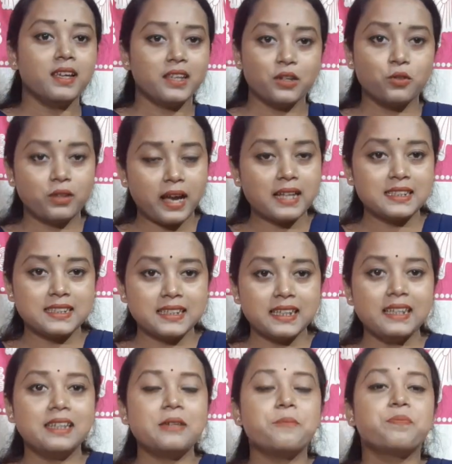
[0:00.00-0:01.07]
you can
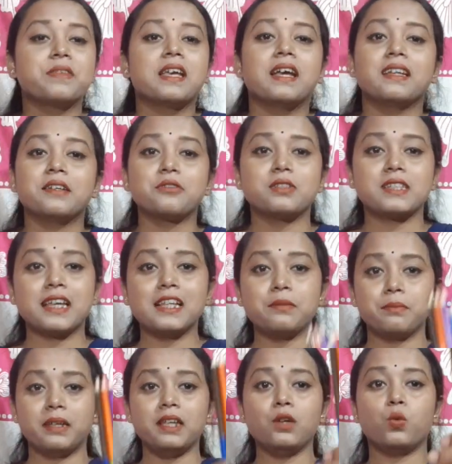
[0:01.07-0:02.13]
see. Now tell
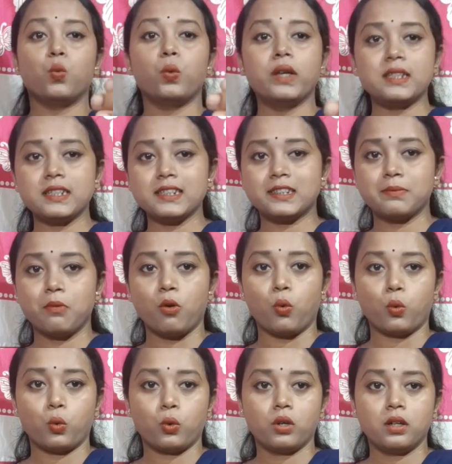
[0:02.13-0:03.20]
me which is more,
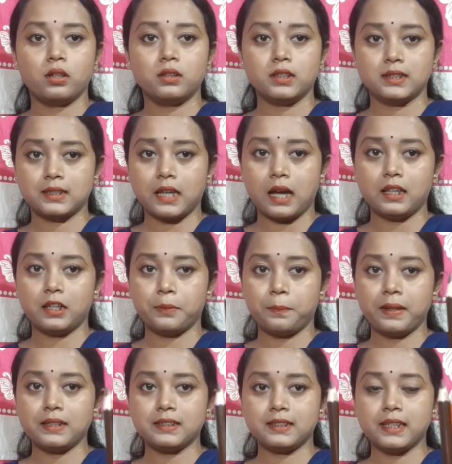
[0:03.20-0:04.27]
this color
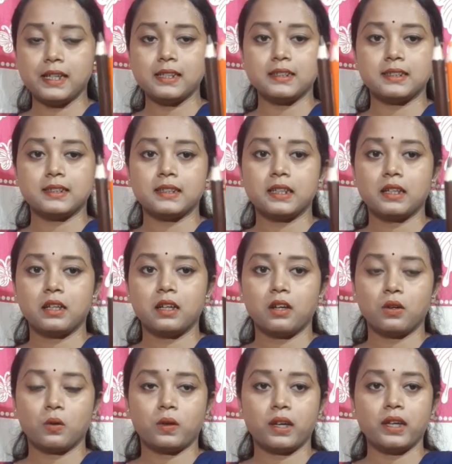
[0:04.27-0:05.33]
pencils
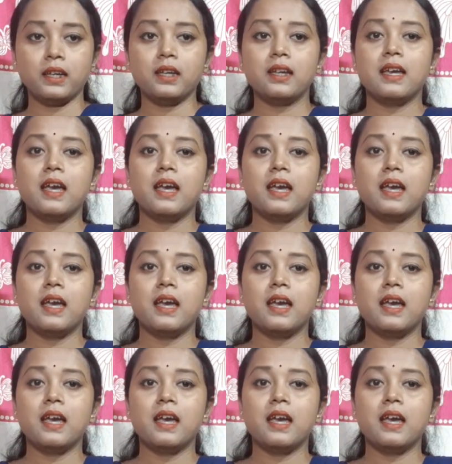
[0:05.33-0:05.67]
Okay.